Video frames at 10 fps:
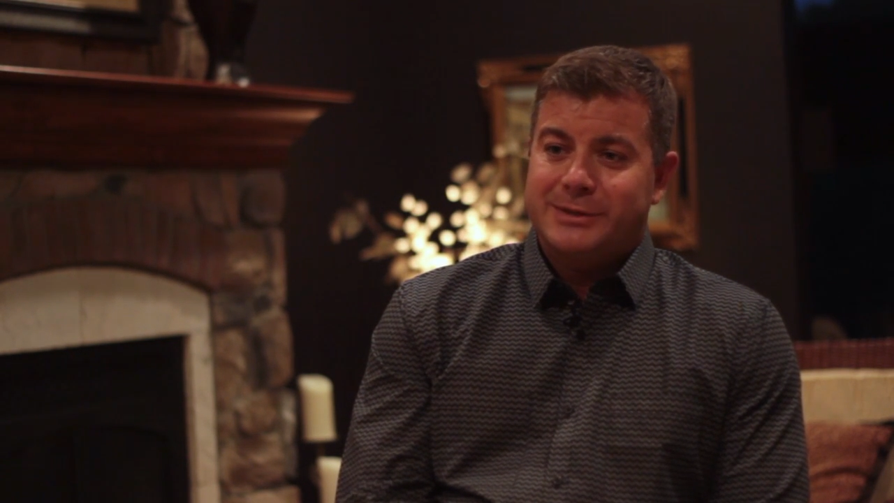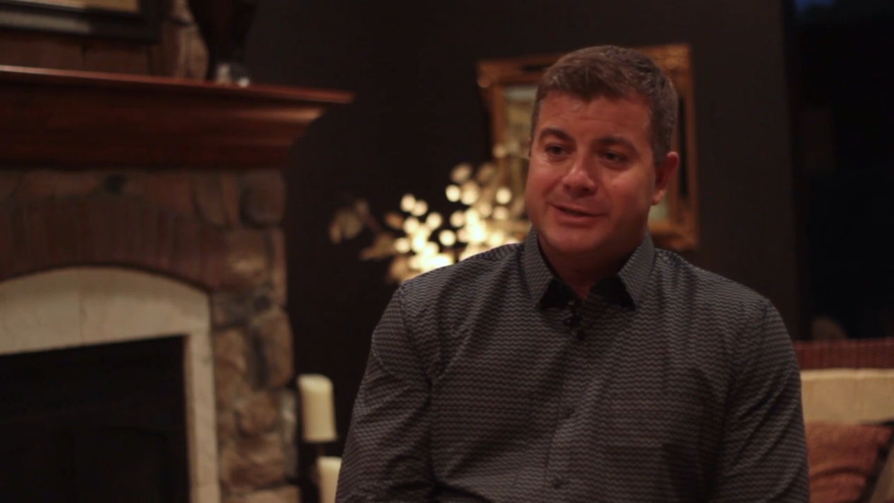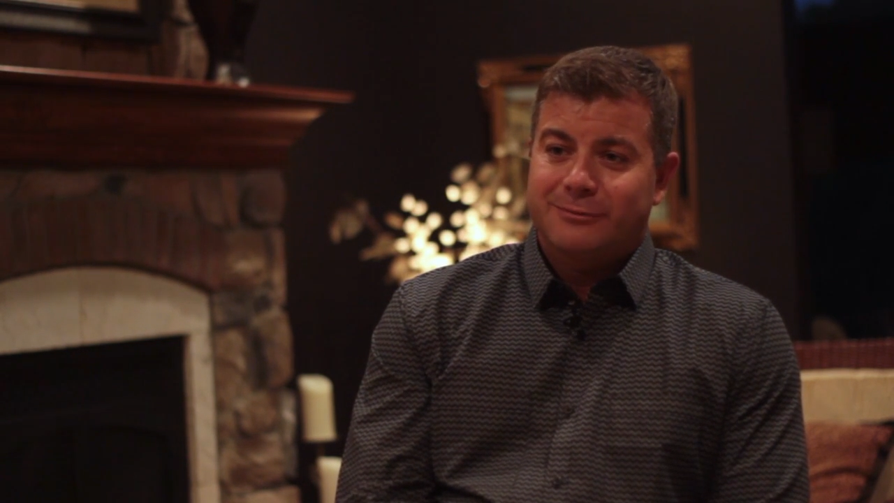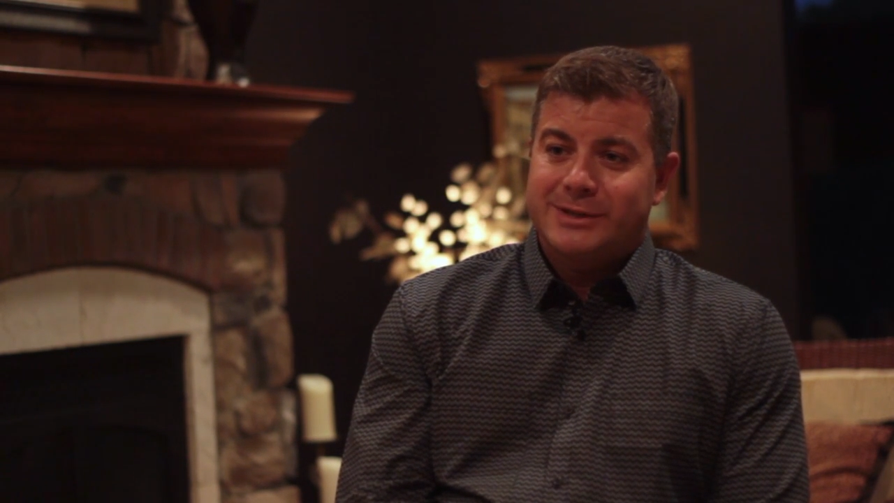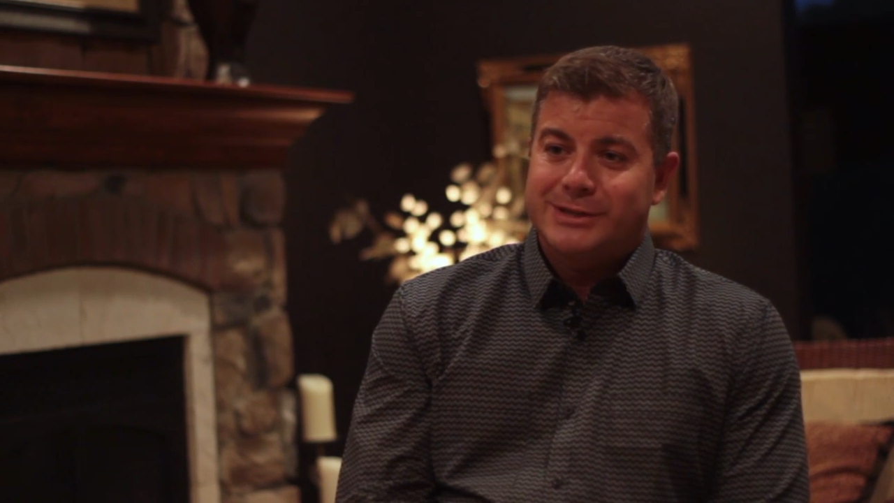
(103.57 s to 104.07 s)
me
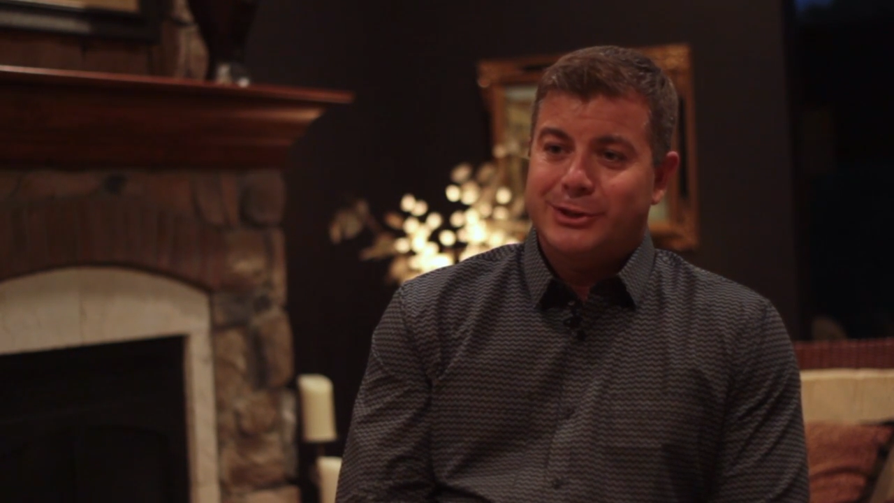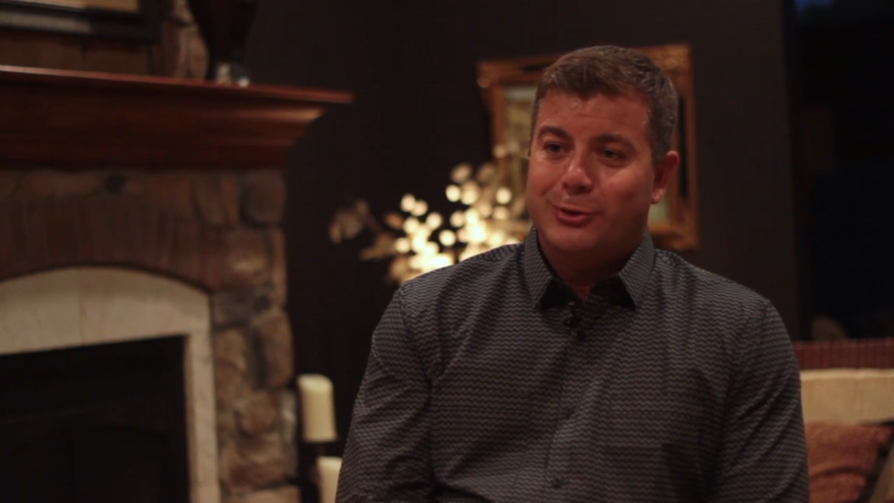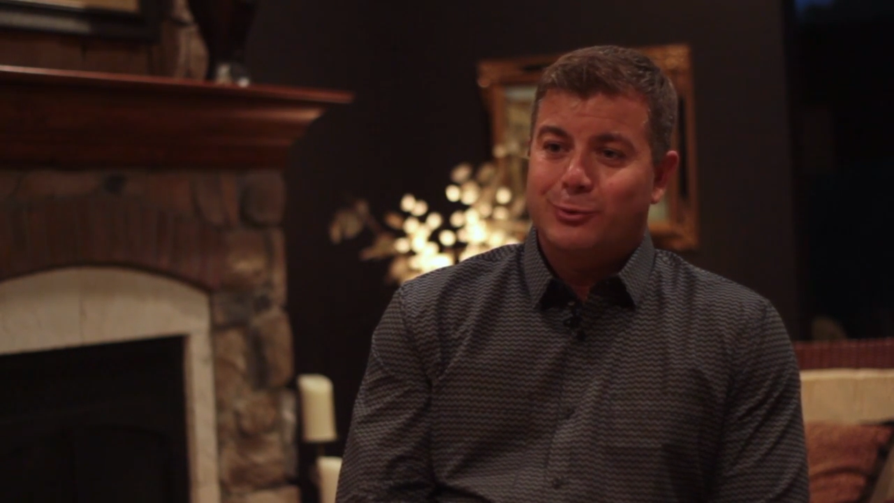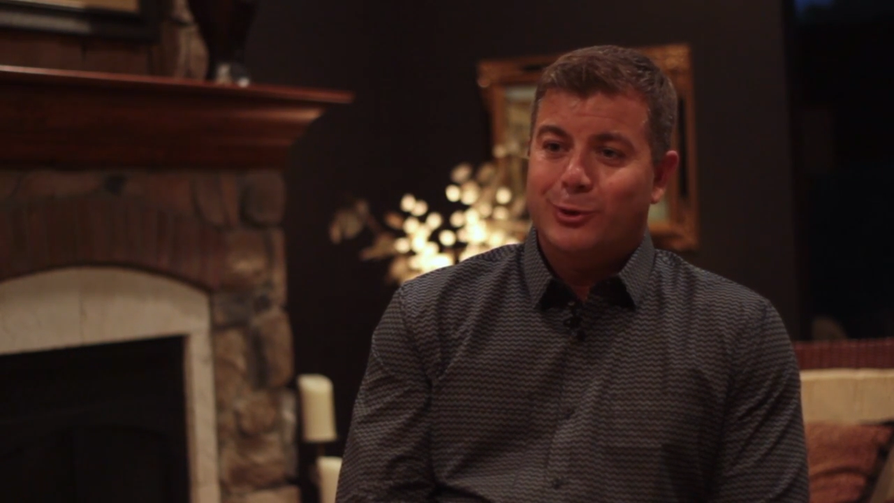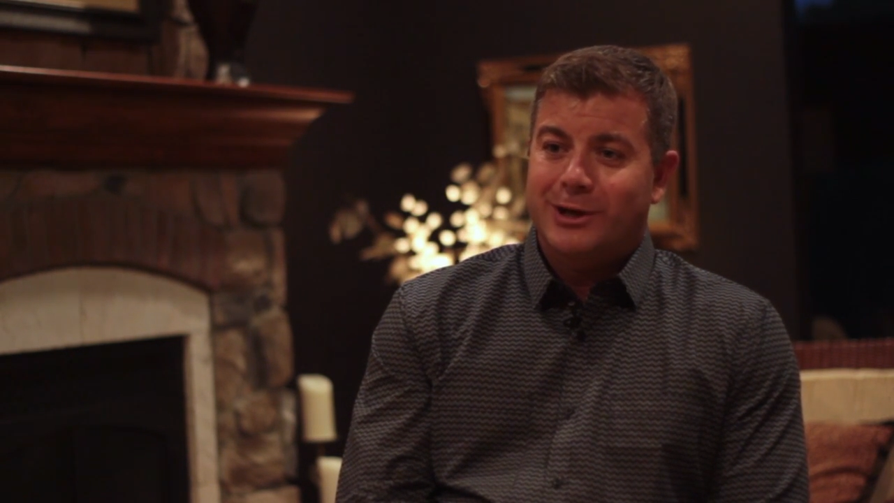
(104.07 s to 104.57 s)
a reason to
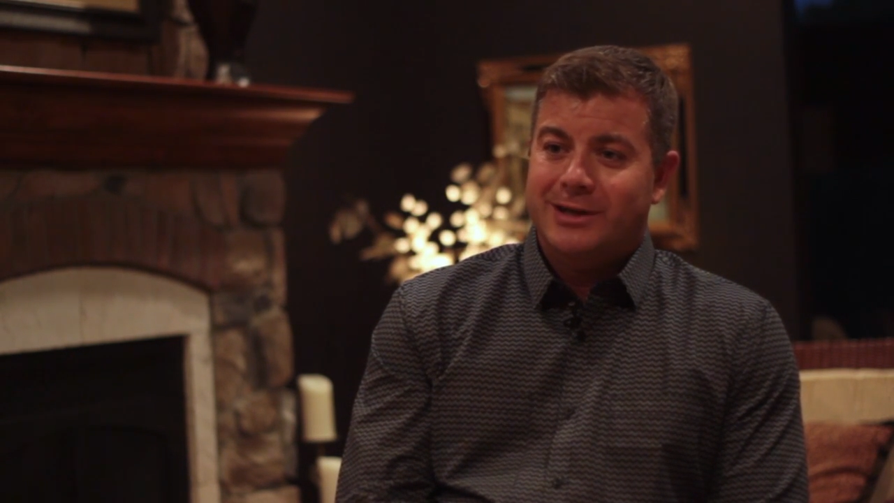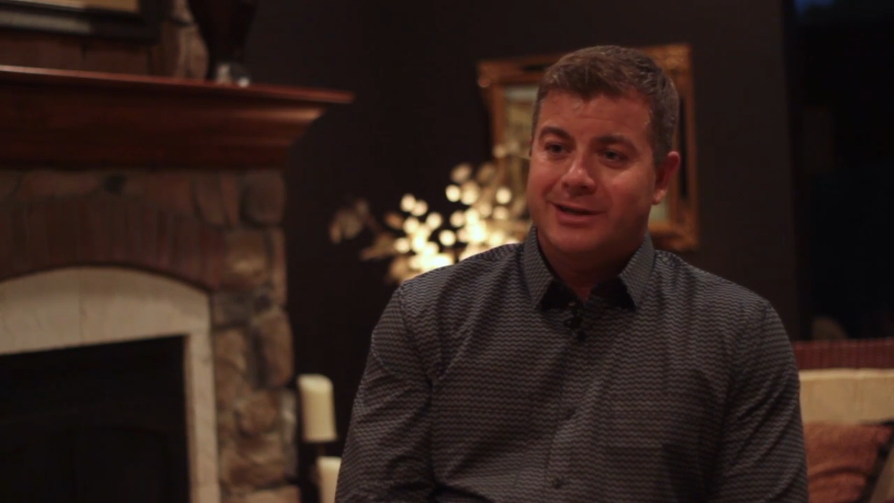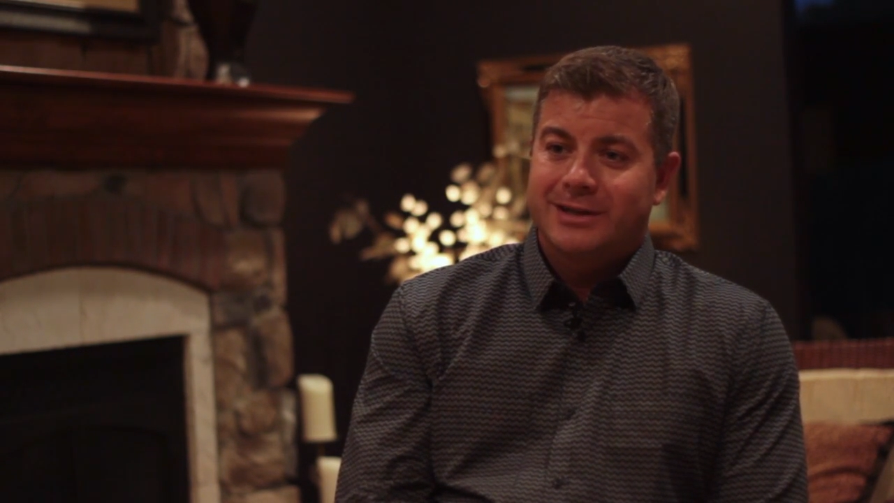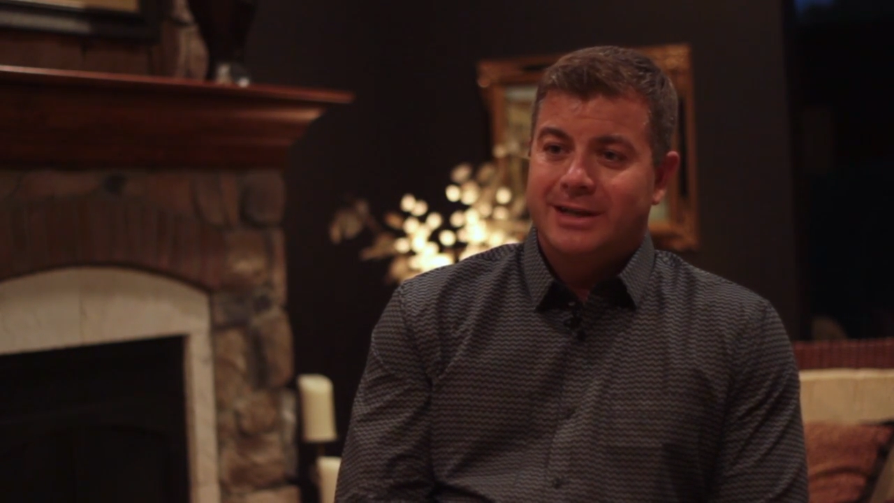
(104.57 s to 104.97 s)
go to work,